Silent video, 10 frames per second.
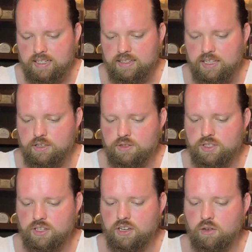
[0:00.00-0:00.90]
They used
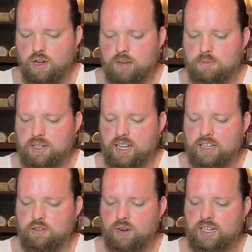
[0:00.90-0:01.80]
to go up
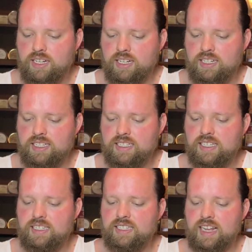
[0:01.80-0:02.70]
like great lilies
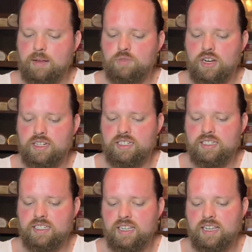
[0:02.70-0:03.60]
and
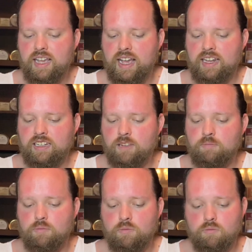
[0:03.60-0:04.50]
snapdragons and